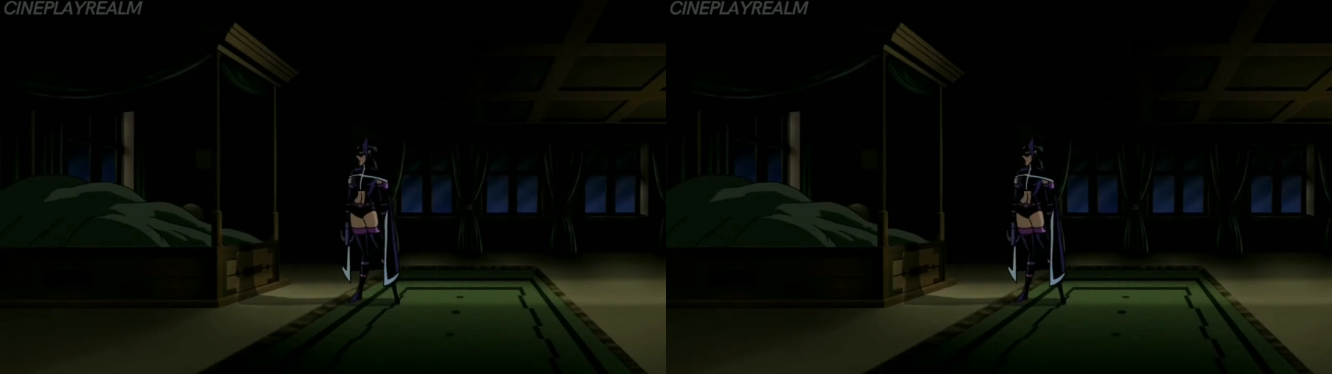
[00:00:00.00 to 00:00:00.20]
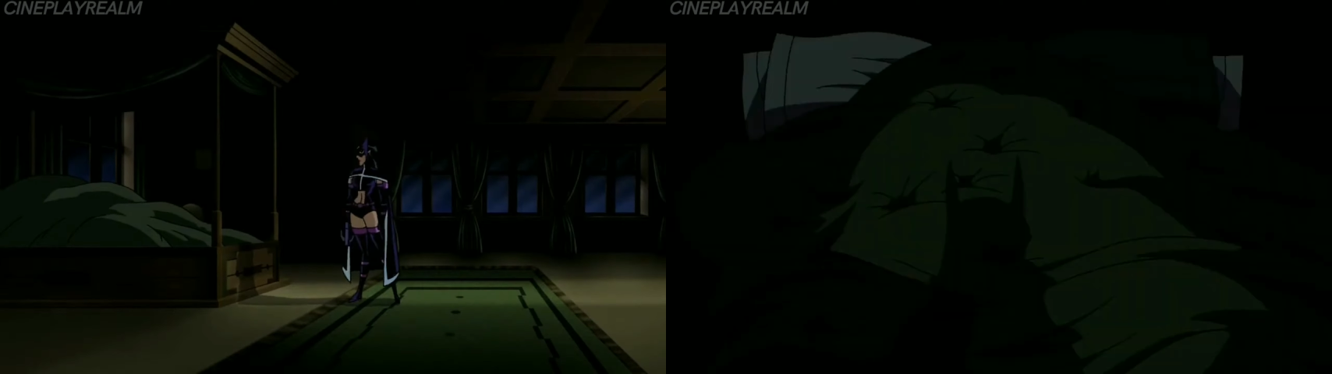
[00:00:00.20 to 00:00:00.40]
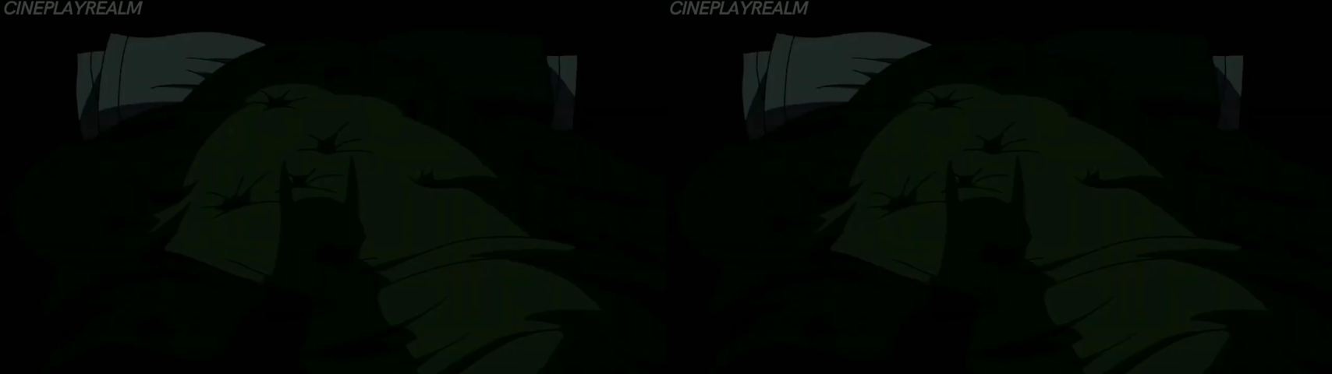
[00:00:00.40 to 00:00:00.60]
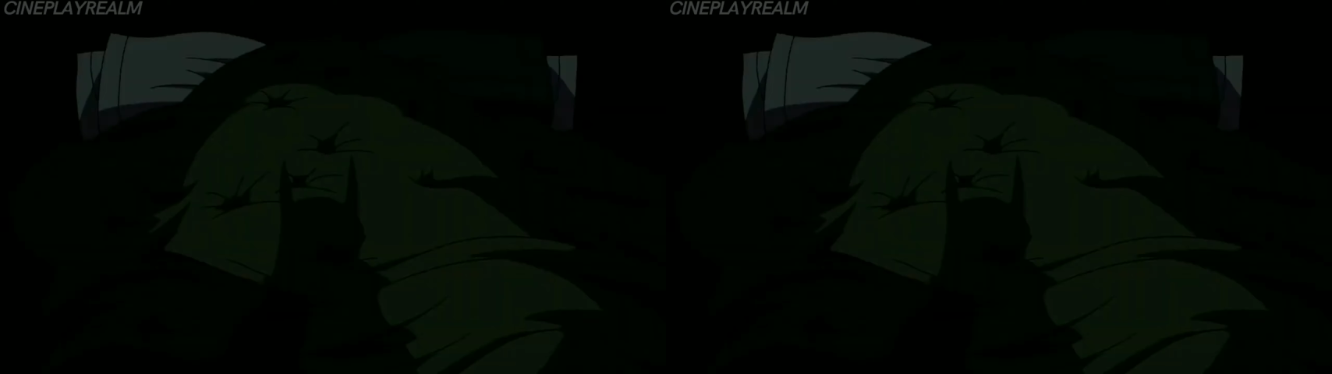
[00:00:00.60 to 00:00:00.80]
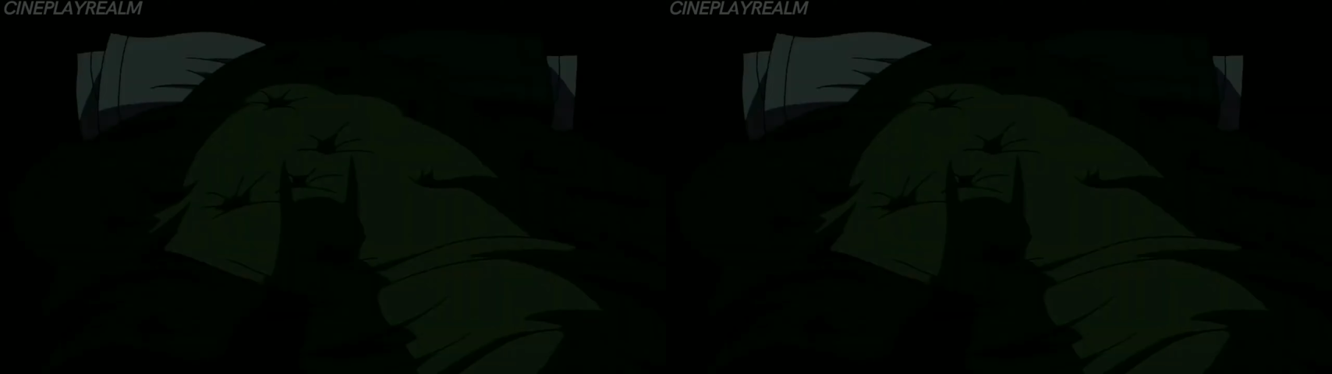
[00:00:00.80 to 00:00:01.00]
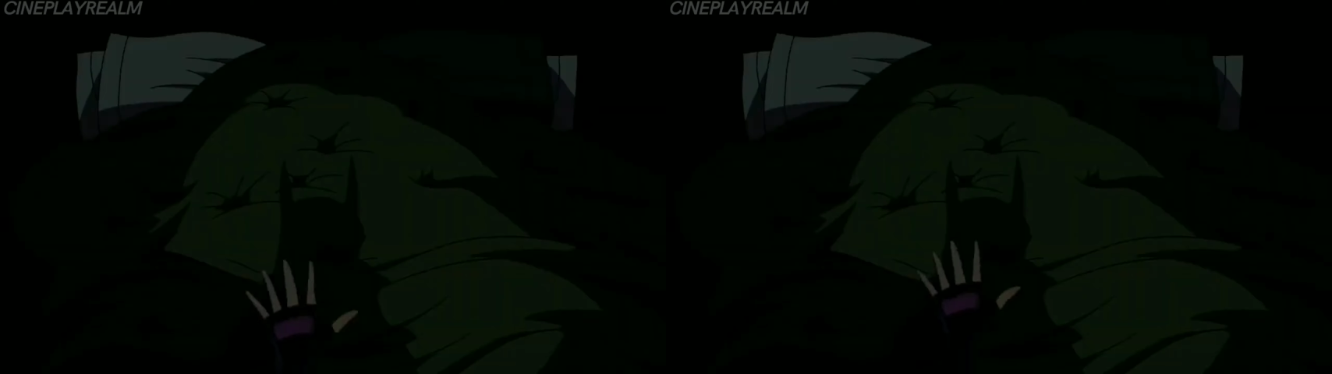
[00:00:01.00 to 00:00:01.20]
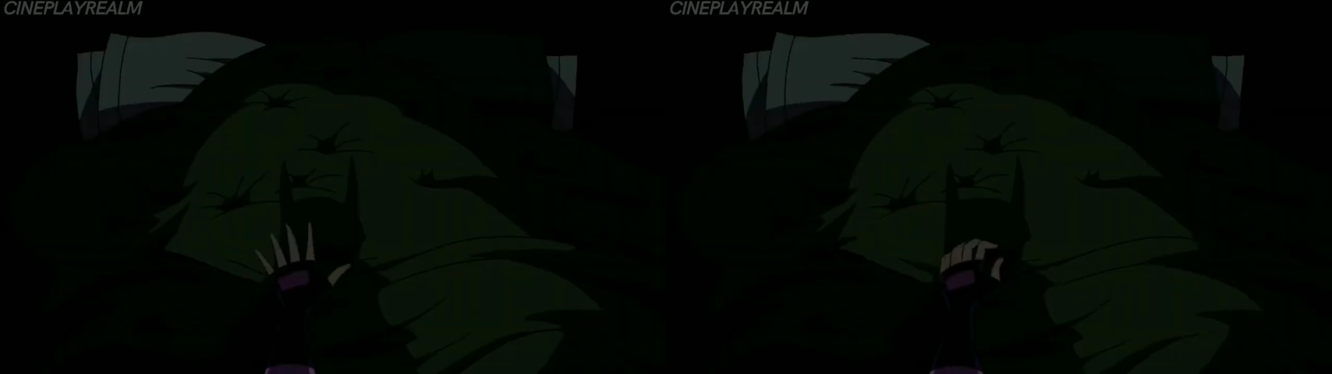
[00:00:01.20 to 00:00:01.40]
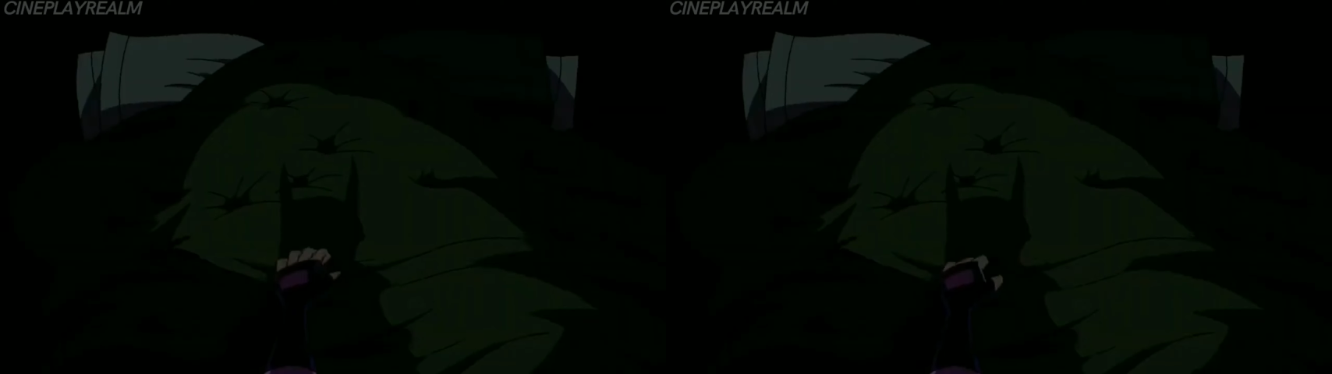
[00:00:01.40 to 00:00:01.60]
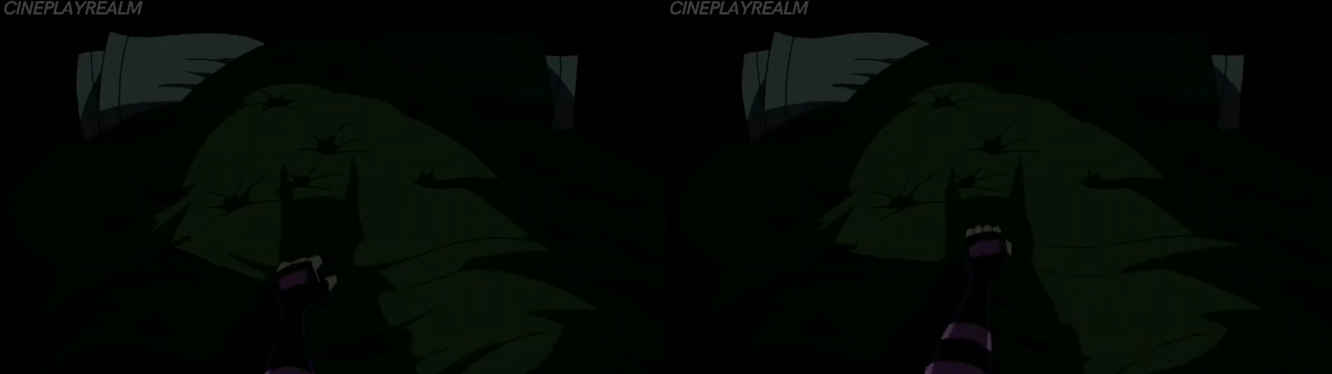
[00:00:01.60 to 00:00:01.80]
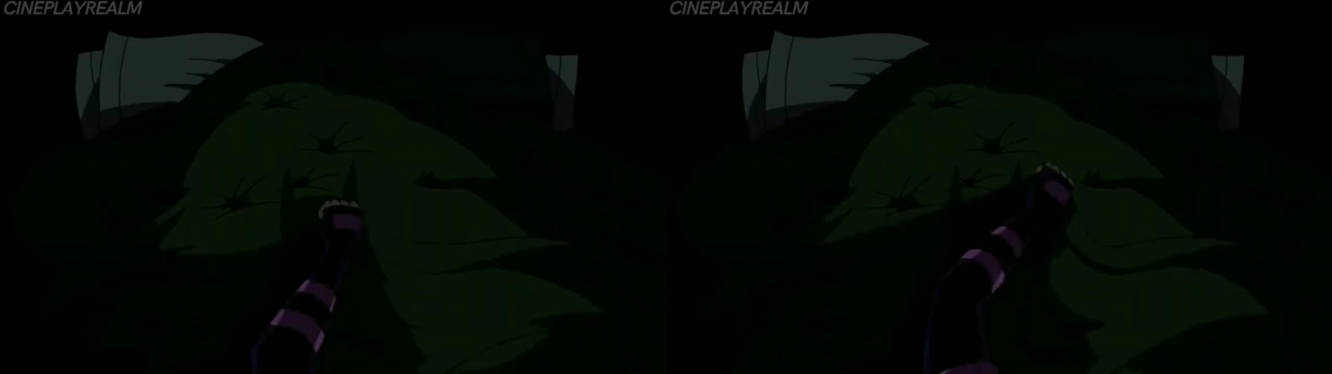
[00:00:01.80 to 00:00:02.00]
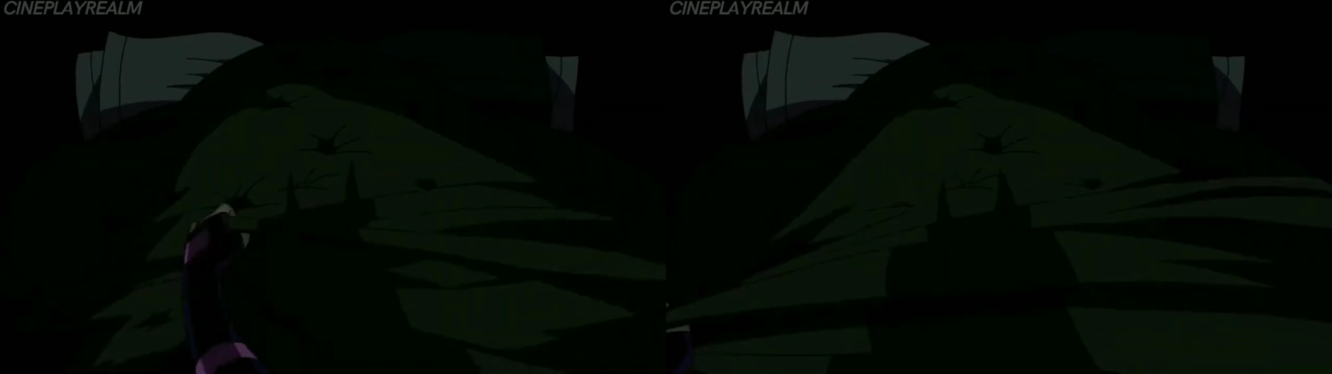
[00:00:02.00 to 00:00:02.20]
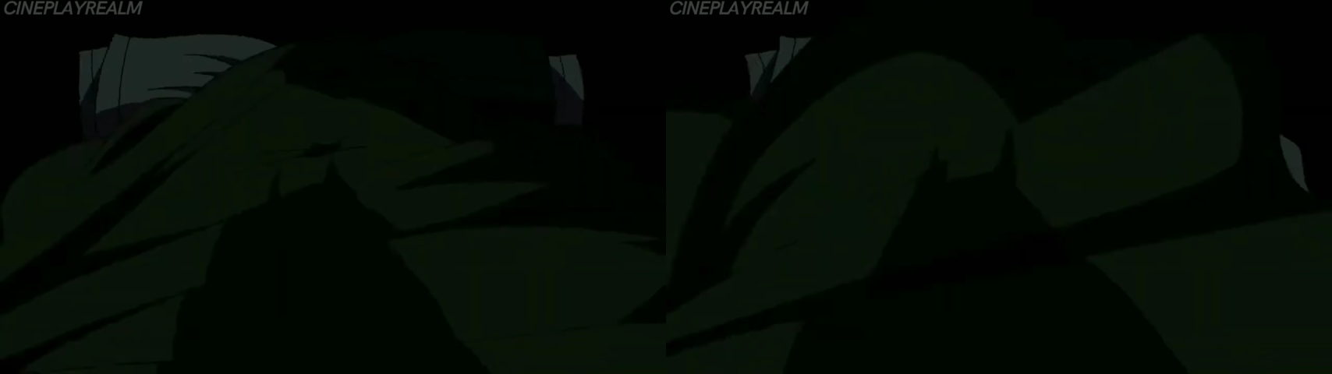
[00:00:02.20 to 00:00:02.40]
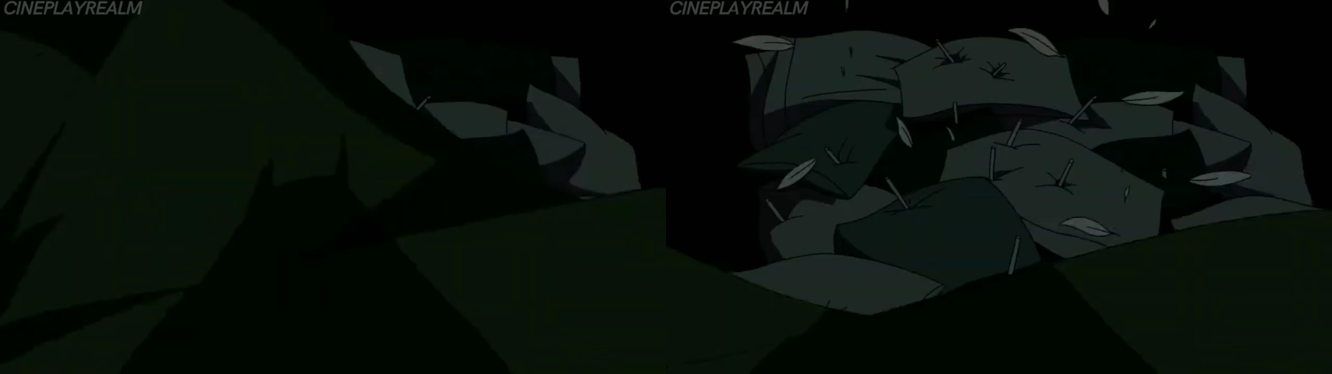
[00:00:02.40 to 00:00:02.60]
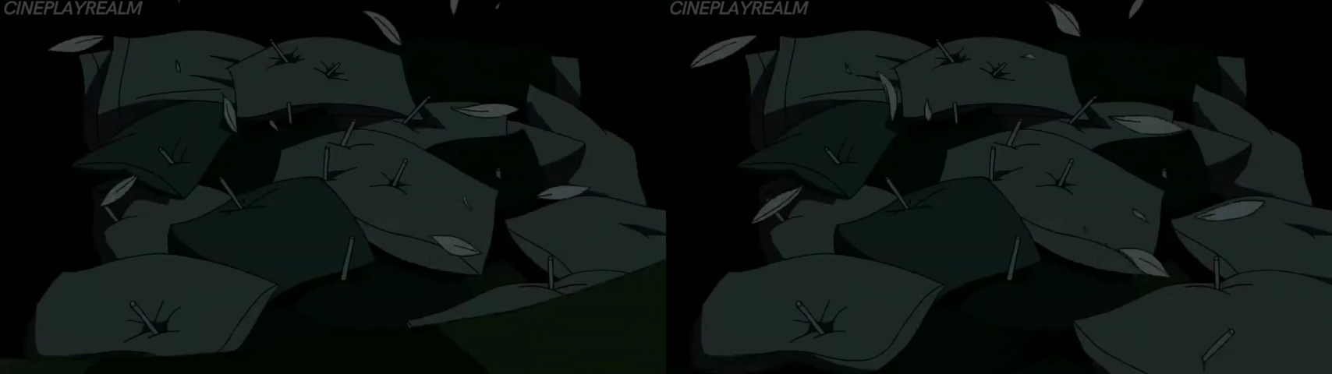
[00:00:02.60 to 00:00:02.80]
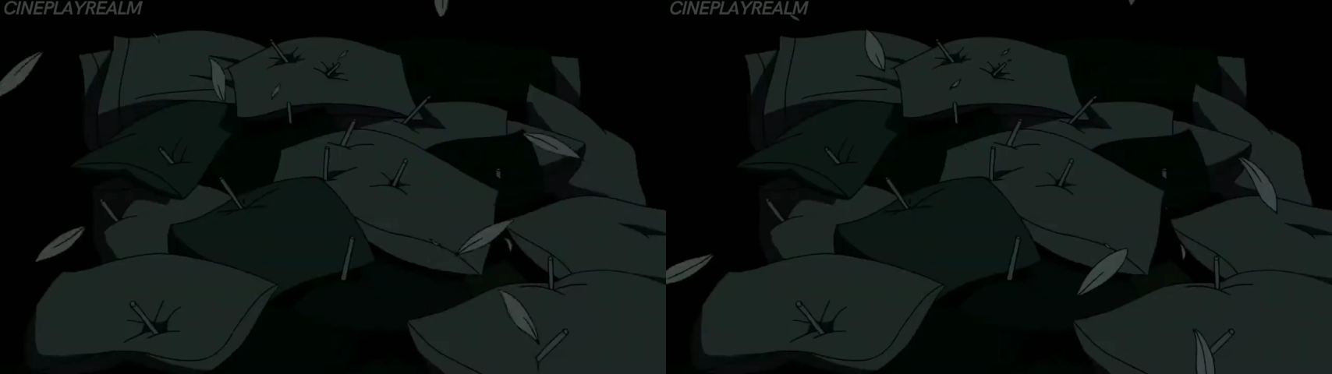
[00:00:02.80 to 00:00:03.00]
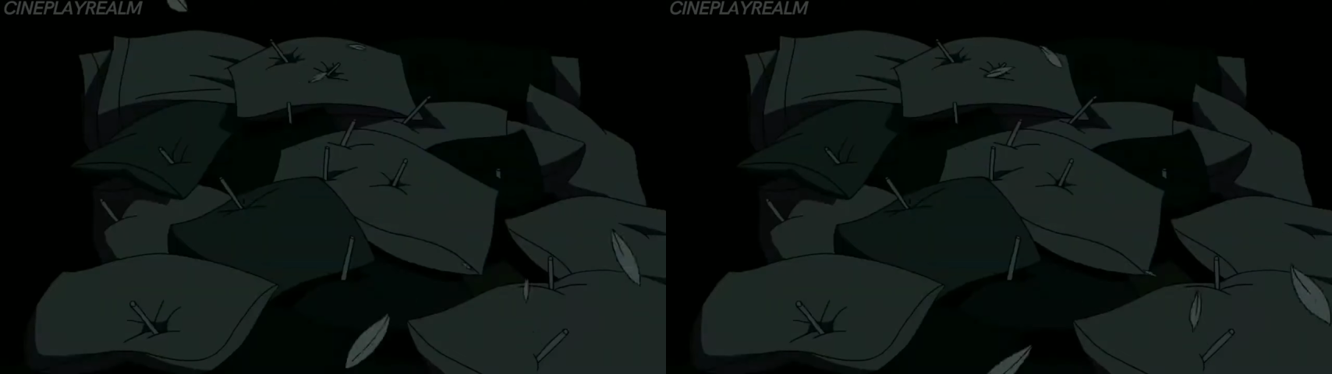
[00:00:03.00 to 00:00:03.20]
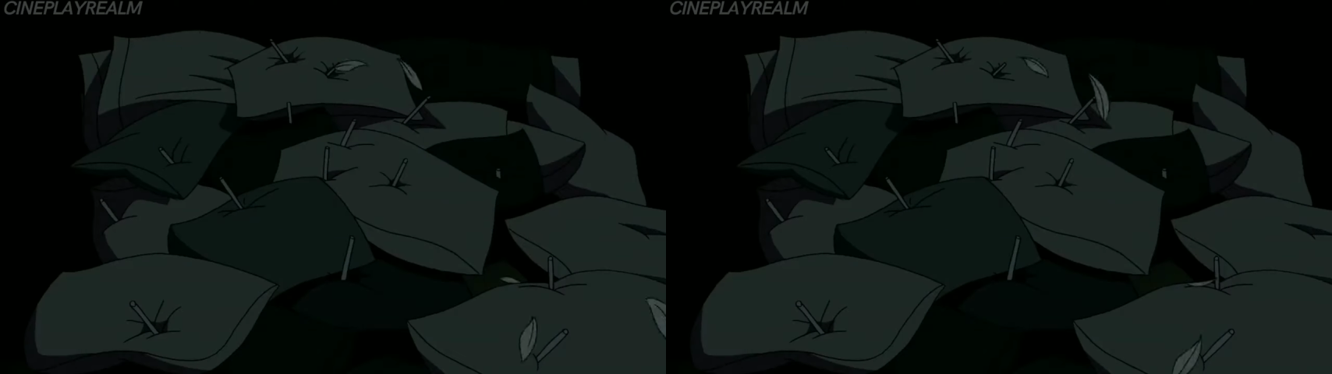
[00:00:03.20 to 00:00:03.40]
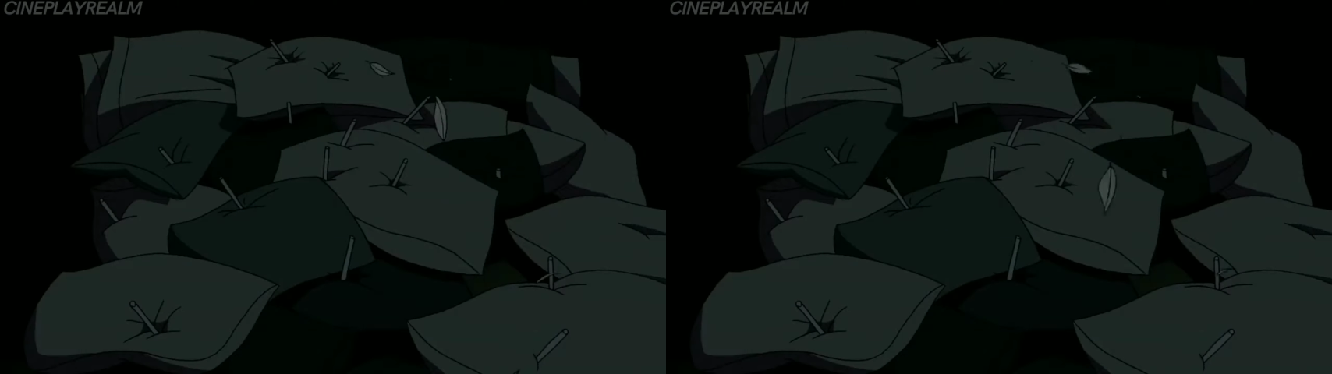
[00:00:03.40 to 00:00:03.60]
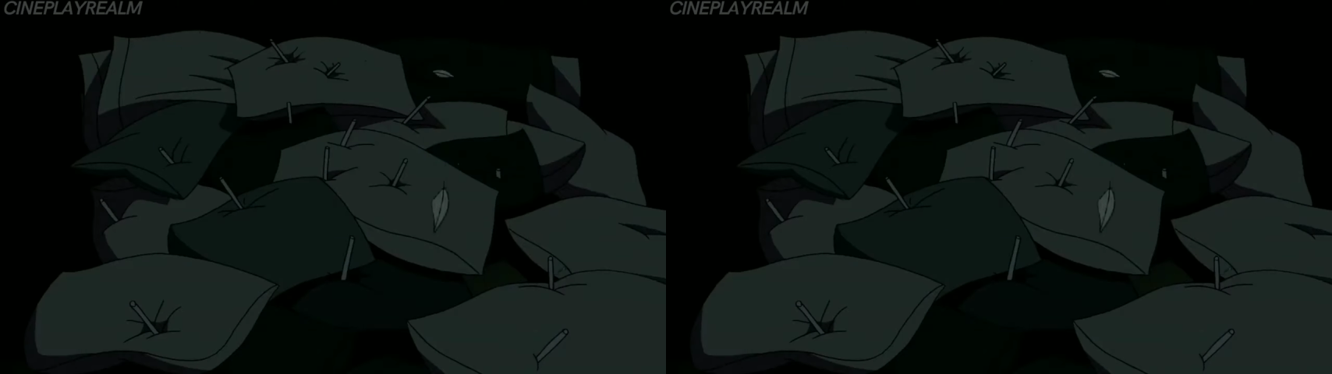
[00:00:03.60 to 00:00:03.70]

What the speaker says: Nobody's mouth can be seen.